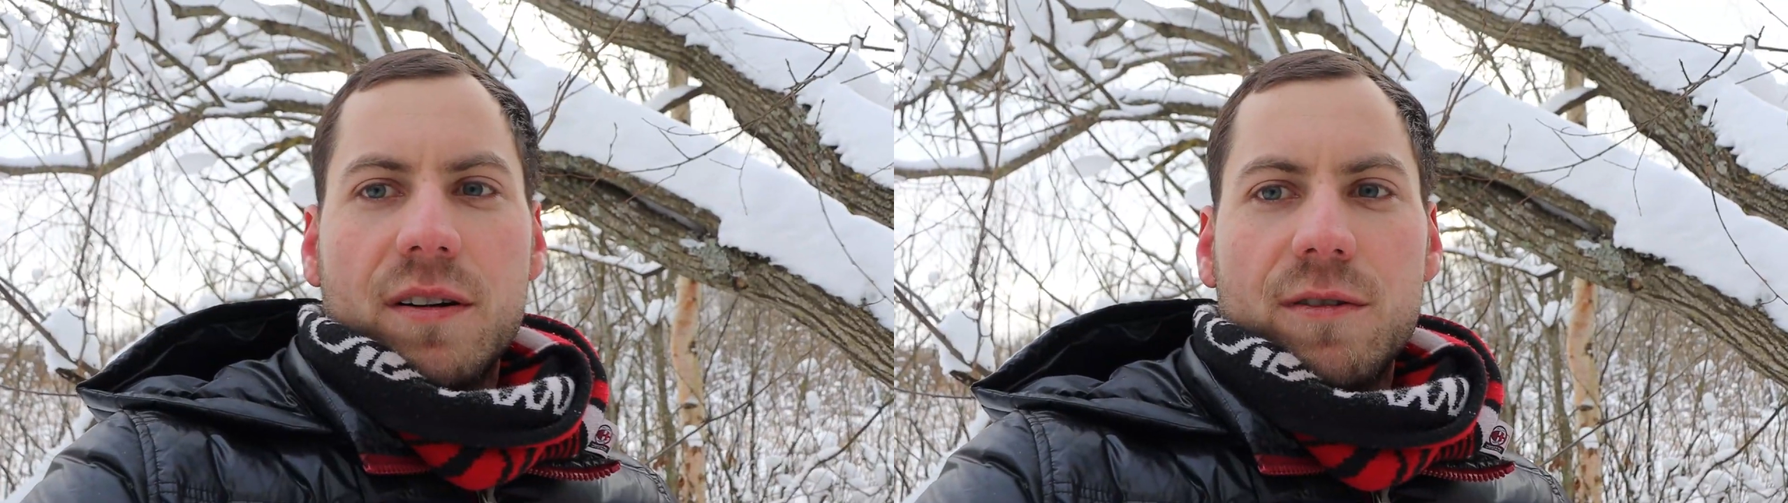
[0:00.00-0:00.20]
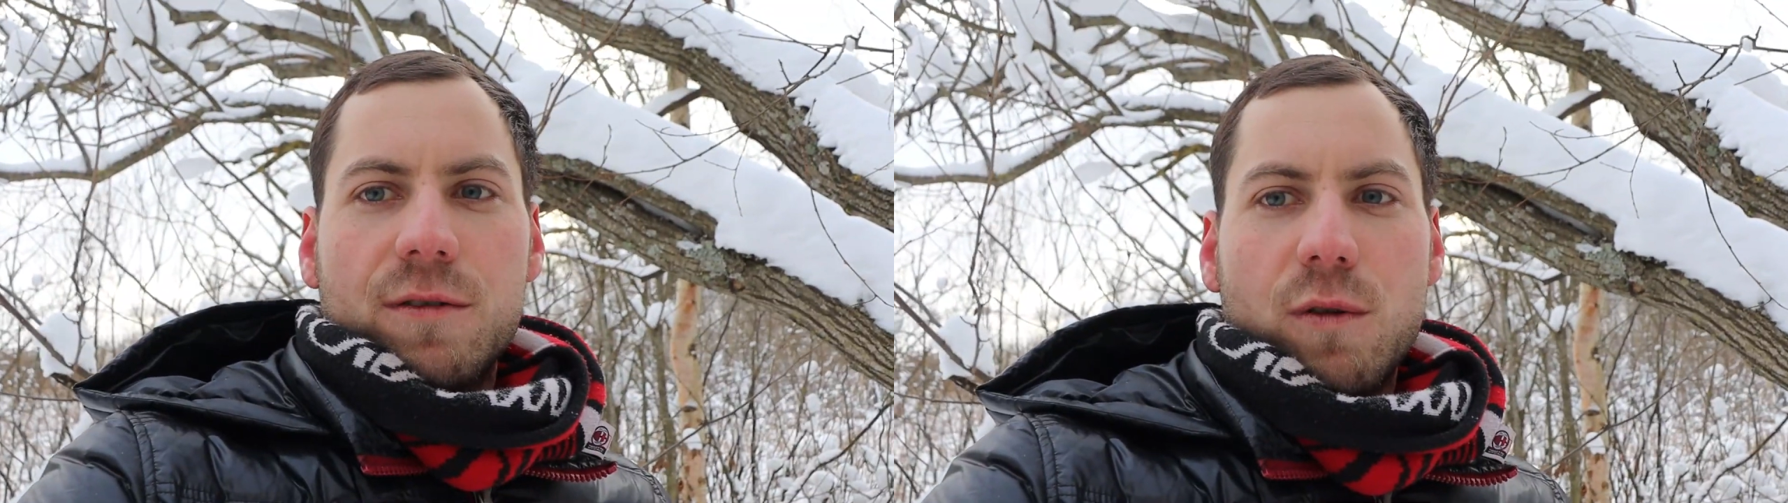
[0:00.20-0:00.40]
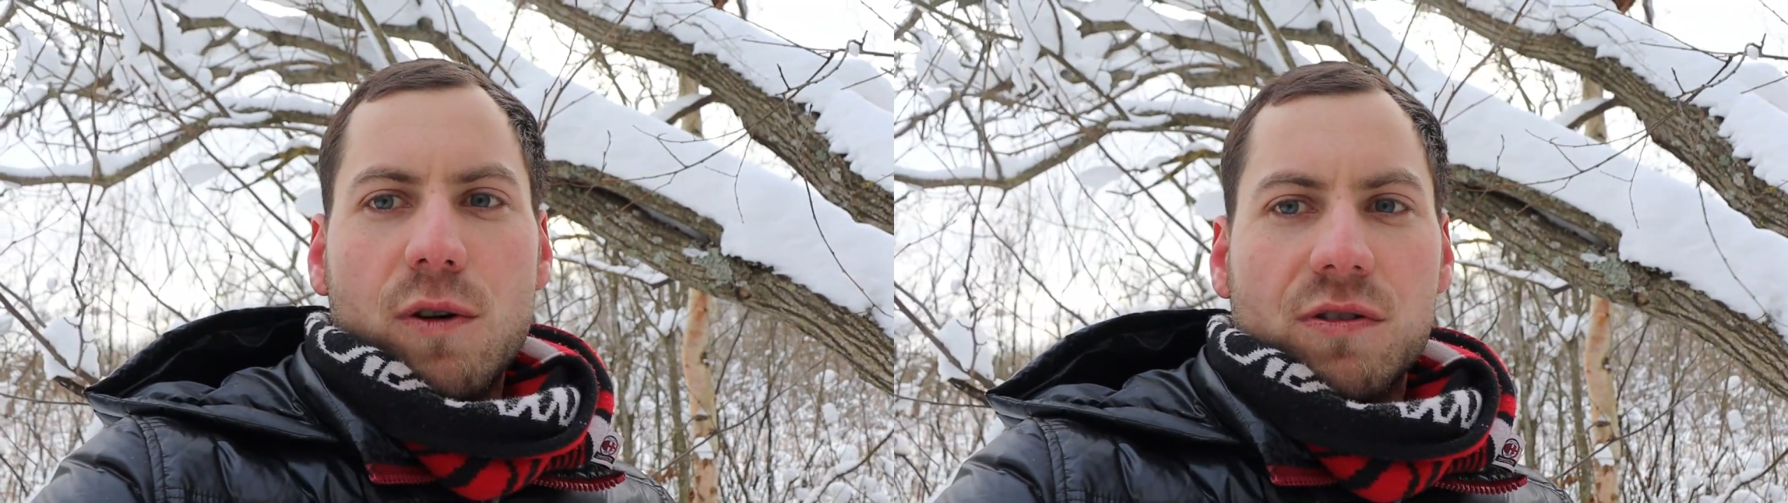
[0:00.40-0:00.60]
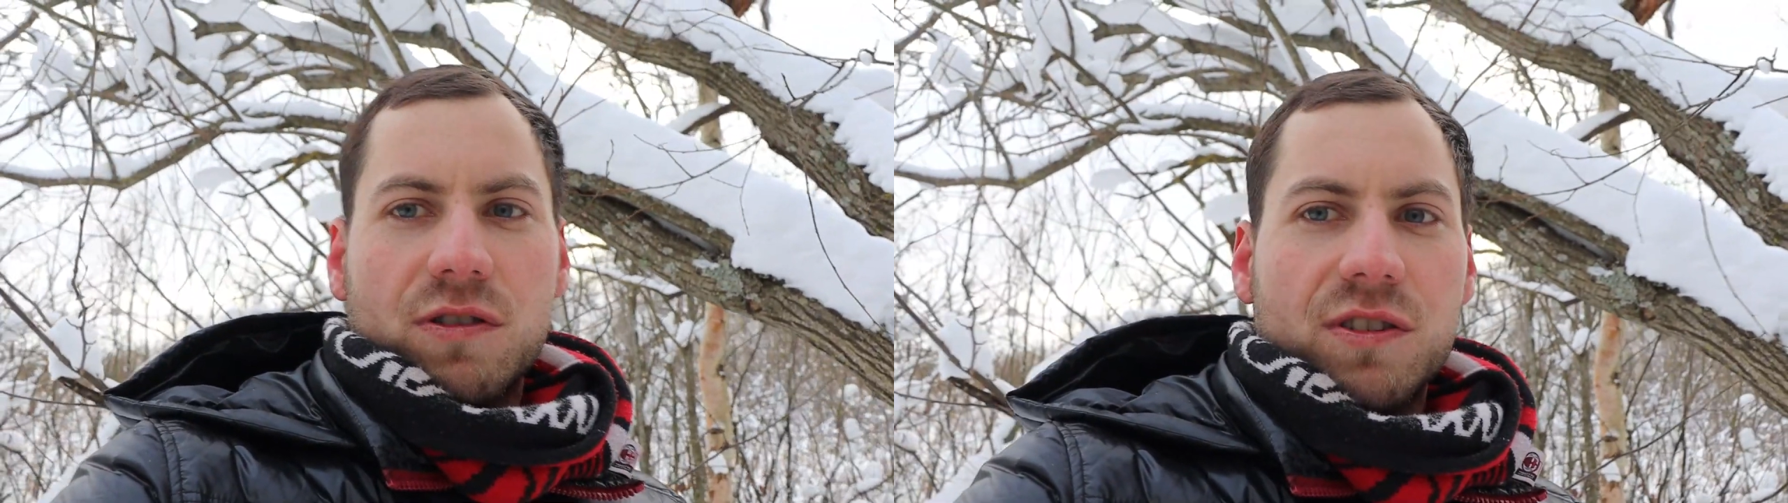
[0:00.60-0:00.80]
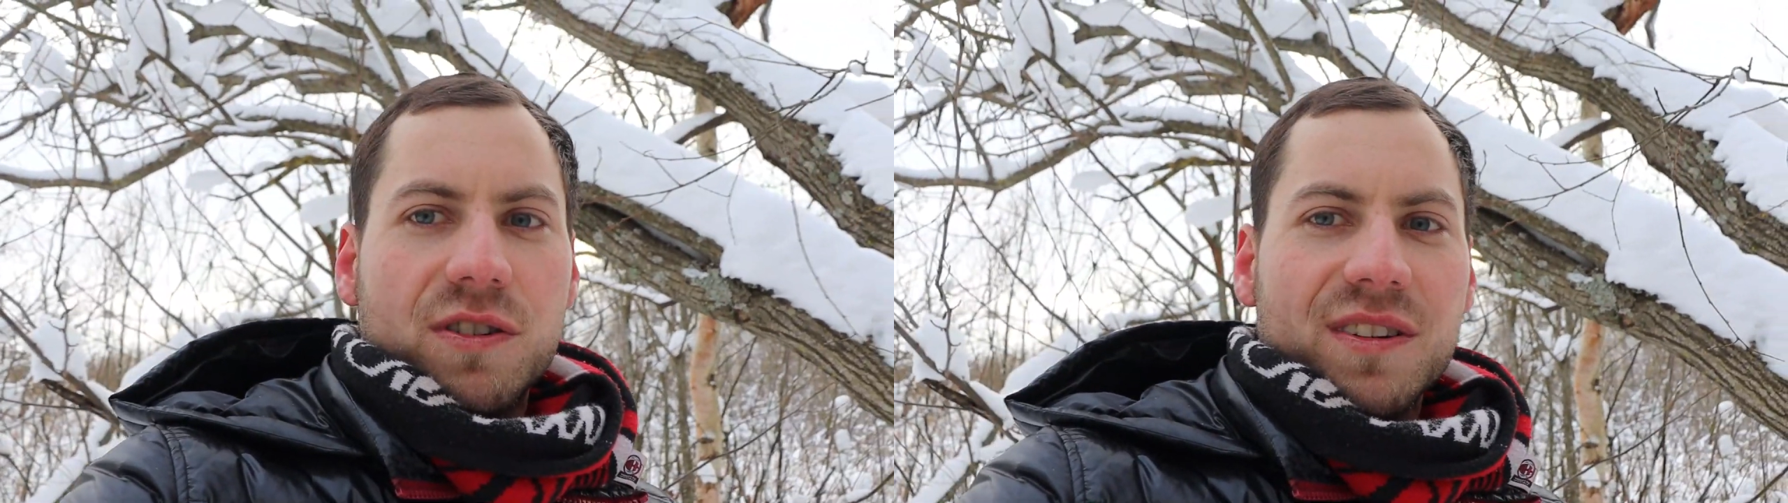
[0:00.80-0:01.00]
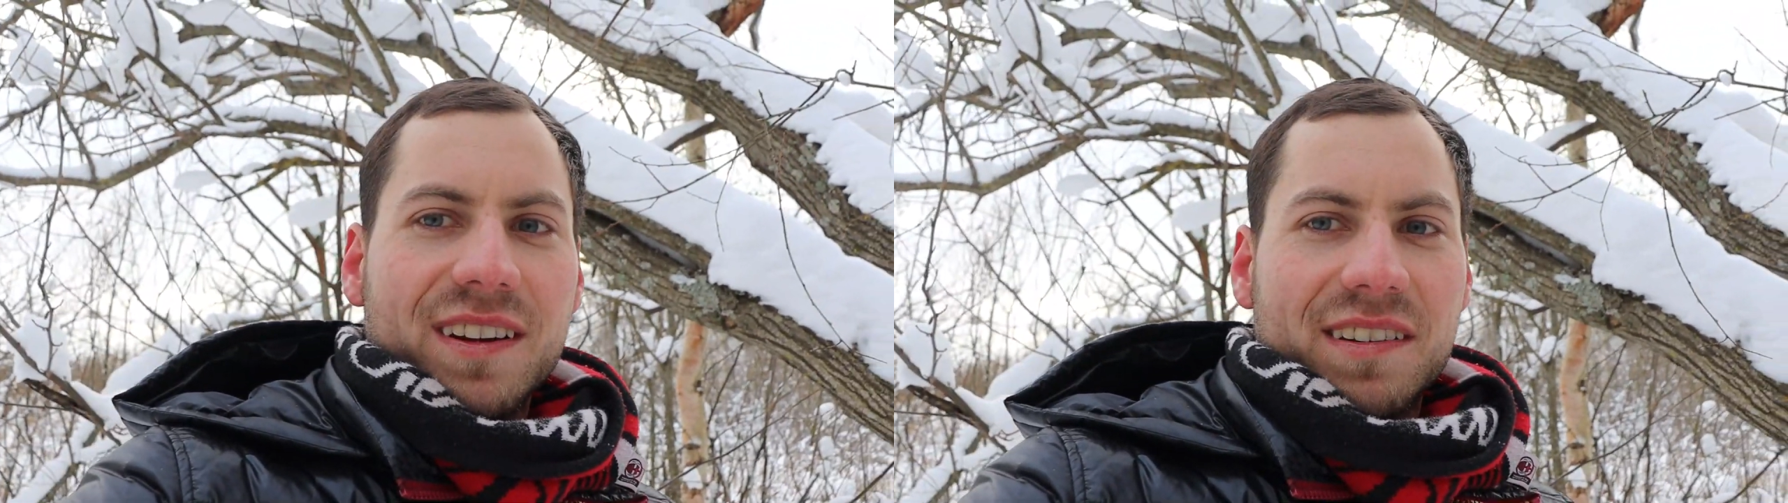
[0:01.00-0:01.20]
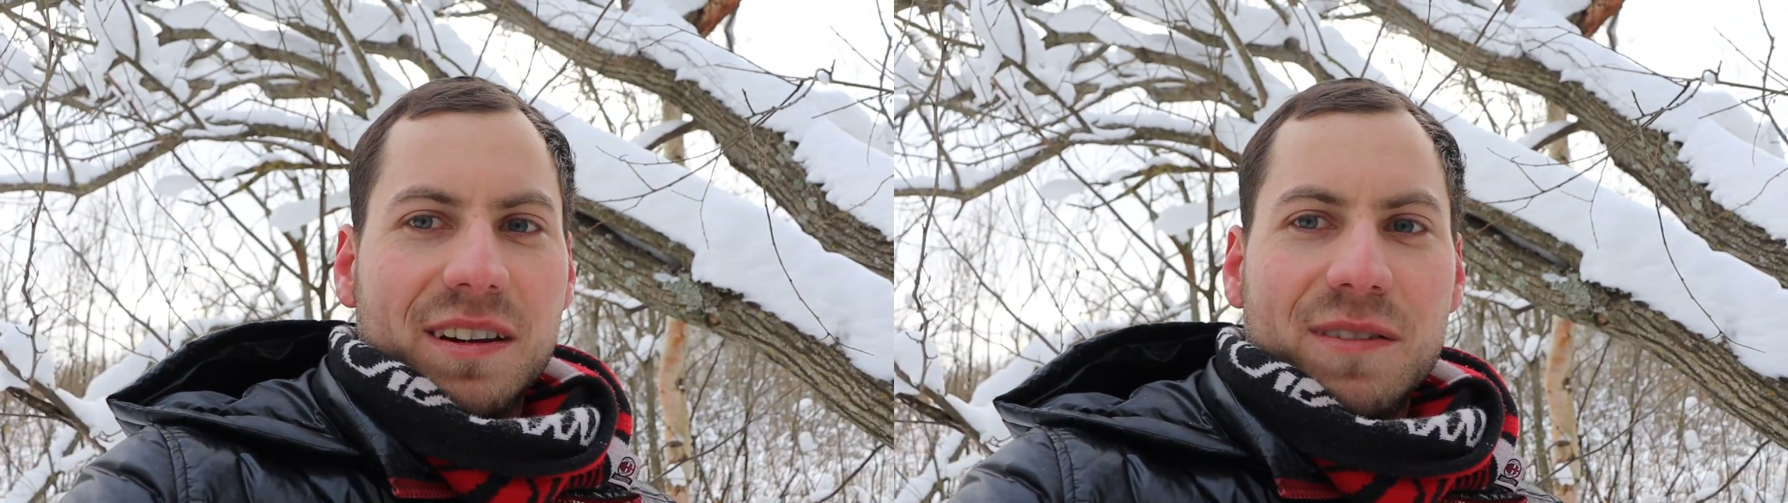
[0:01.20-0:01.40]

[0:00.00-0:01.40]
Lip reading: never forced to do this.